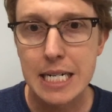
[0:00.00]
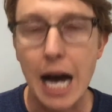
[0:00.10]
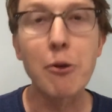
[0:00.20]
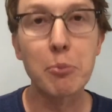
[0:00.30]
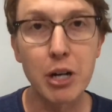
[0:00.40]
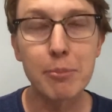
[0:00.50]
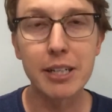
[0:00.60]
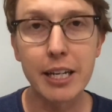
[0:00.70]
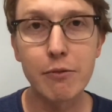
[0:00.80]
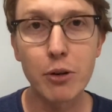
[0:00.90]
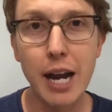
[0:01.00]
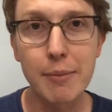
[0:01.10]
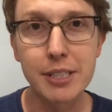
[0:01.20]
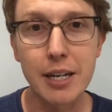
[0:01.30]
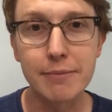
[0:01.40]
I will put up a link for
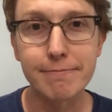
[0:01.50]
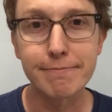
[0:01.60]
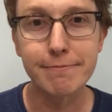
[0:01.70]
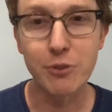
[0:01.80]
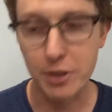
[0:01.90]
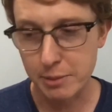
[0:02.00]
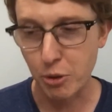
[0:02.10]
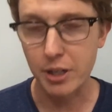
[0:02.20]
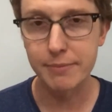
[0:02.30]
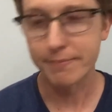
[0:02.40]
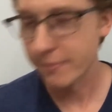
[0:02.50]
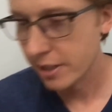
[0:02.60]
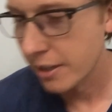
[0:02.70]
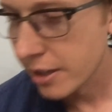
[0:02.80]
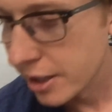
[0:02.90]
Amazon for this book,
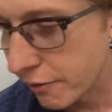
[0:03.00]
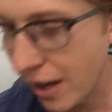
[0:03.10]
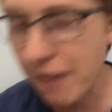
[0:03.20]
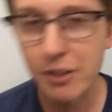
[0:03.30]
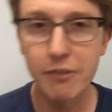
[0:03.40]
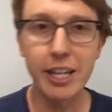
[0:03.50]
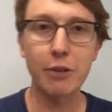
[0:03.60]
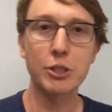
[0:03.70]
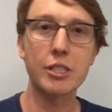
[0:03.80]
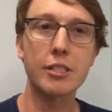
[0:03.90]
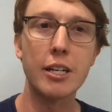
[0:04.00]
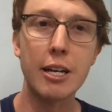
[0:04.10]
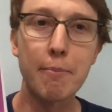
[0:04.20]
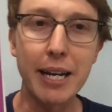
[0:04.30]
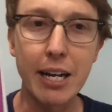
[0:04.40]
The Five Love Languages
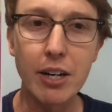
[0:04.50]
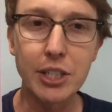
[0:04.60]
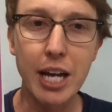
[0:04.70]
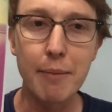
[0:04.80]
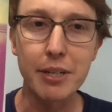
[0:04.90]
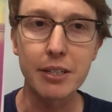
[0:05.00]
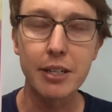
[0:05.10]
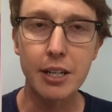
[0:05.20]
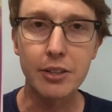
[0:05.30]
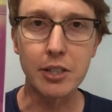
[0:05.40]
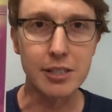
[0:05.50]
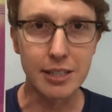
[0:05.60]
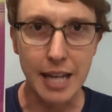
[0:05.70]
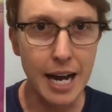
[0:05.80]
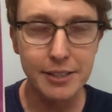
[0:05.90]
by Gary Chapman. There's
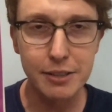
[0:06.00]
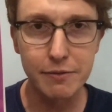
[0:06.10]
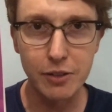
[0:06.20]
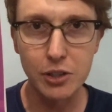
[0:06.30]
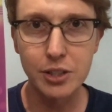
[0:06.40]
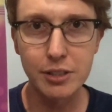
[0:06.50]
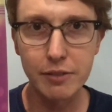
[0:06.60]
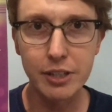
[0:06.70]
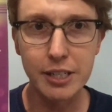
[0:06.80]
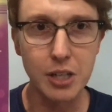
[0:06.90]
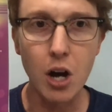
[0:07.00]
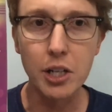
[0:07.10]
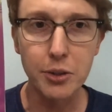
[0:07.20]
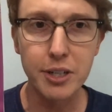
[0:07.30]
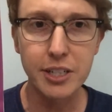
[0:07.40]
lots of versions of this. All
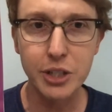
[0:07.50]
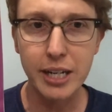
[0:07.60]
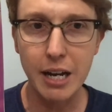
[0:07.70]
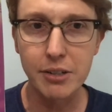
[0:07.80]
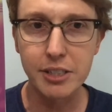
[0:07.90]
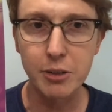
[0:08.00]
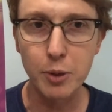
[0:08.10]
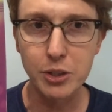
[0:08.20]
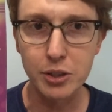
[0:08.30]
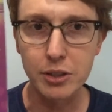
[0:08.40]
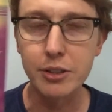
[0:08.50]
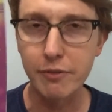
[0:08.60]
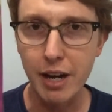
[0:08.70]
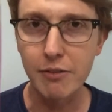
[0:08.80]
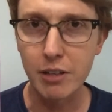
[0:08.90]
you need to check out is the original, The
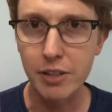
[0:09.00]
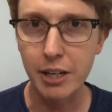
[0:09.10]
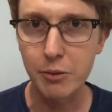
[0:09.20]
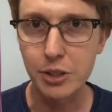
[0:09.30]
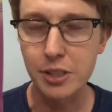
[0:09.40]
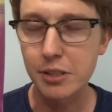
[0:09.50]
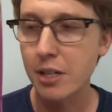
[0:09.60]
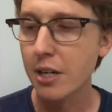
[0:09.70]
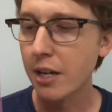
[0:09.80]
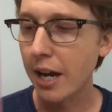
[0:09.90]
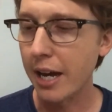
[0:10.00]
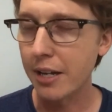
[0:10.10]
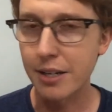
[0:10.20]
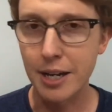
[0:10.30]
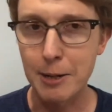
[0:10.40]
Five Love Languages,
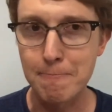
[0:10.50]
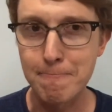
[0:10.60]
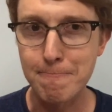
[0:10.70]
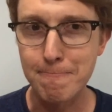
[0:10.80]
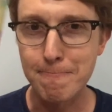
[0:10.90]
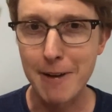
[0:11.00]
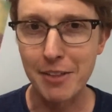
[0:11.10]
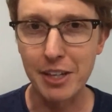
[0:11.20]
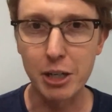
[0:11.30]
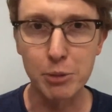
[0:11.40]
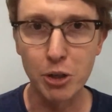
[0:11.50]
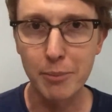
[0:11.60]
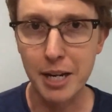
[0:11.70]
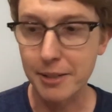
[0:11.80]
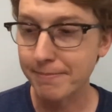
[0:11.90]
and I think it'll blow your
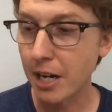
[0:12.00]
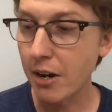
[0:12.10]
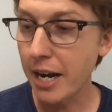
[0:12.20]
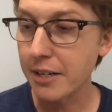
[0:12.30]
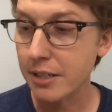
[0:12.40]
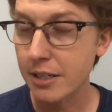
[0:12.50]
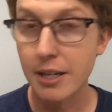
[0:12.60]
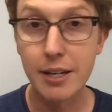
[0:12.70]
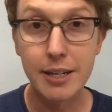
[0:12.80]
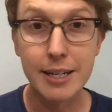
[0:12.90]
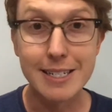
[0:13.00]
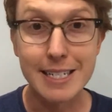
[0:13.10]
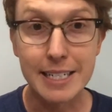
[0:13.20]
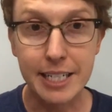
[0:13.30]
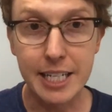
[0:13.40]
mind. All right,
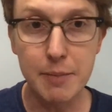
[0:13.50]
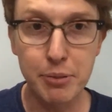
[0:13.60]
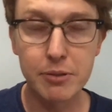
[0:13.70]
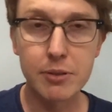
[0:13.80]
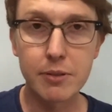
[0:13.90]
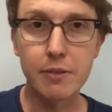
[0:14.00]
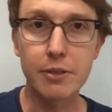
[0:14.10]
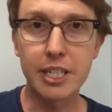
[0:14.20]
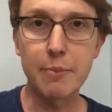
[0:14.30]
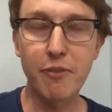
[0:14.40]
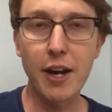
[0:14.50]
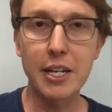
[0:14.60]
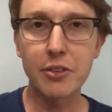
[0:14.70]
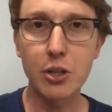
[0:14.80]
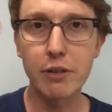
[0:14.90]
keep
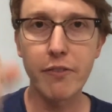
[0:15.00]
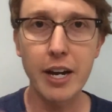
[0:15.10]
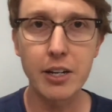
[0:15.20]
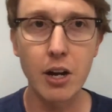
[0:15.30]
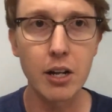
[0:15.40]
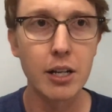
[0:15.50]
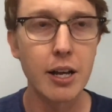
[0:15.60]
fighting the good fight, y'all.